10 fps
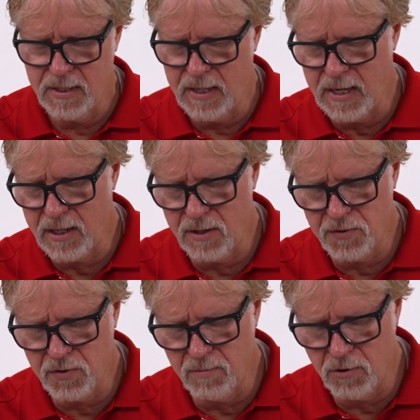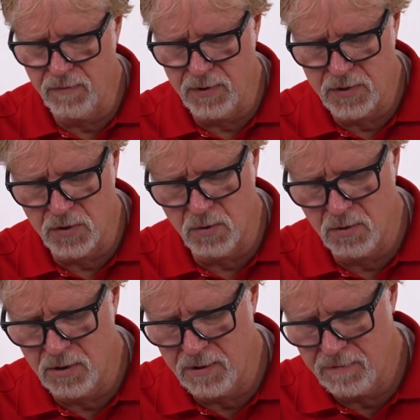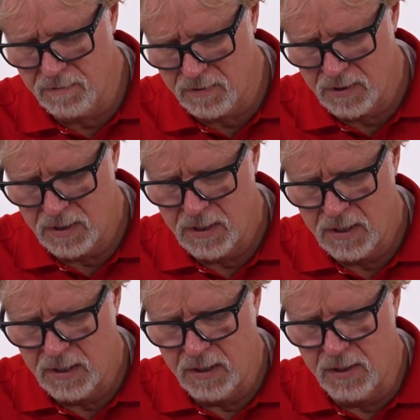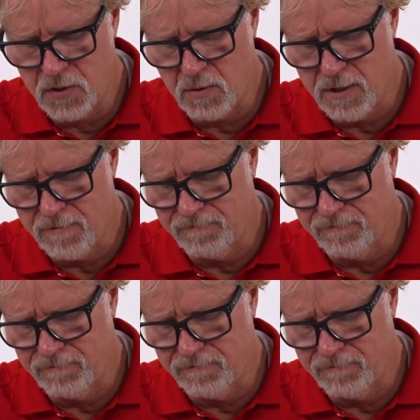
I can also move this door this way.